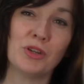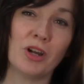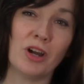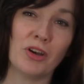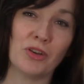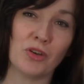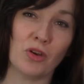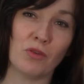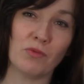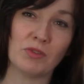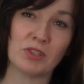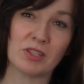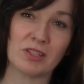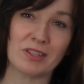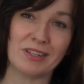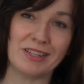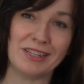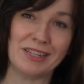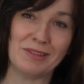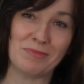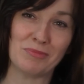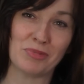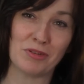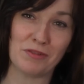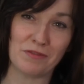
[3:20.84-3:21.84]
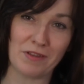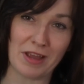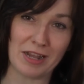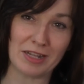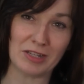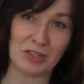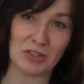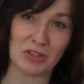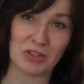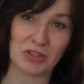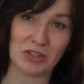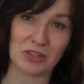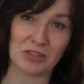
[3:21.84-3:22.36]
can't obviously
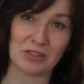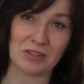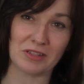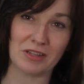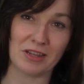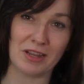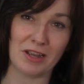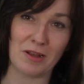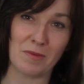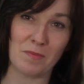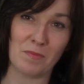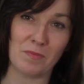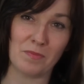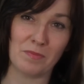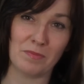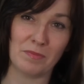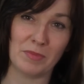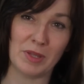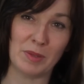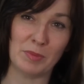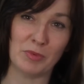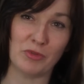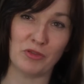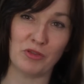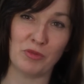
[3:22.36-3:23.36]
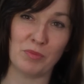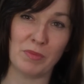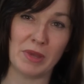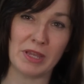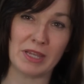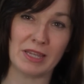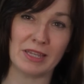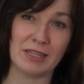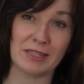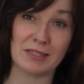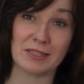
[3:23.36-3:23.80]
prevent people from making